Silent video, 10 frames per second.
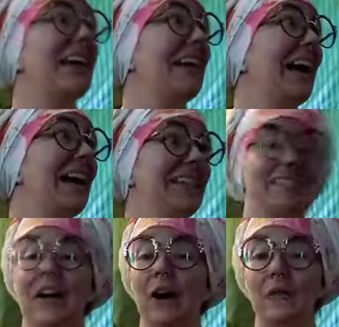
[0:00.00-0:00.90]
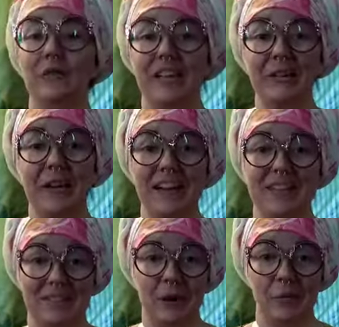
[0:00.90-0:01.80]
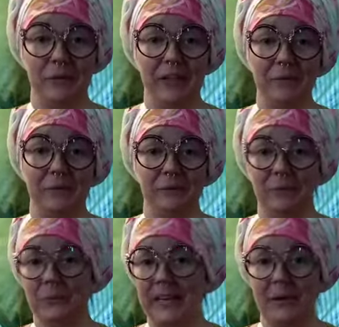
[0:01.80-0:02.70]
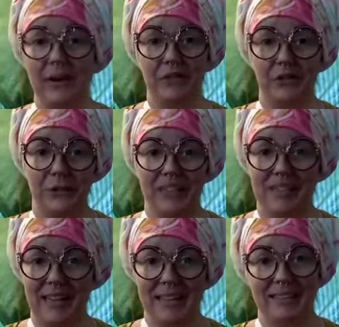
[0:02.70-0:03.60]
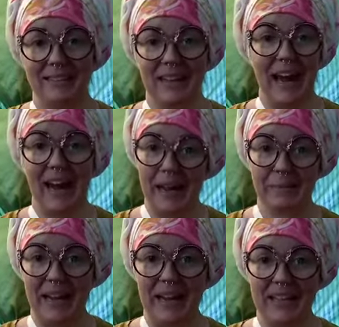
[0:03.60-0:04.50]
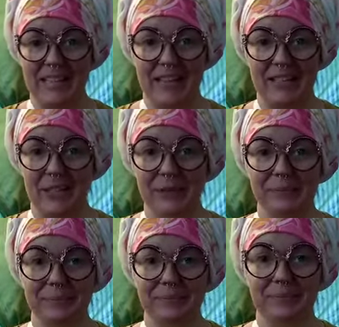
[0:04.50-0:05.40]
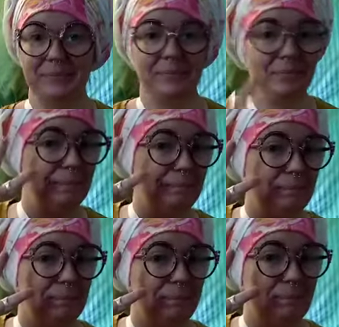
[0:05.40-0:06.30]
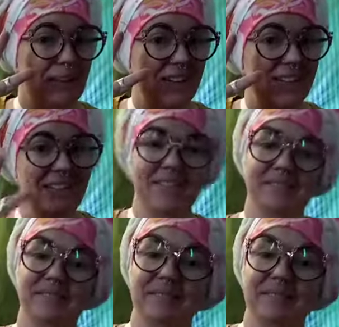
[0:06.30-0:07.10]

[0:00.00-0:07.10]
Yeah, hopefully you got. Hopefully, we don't have to do this again. I hate uh. making a take two. Peace.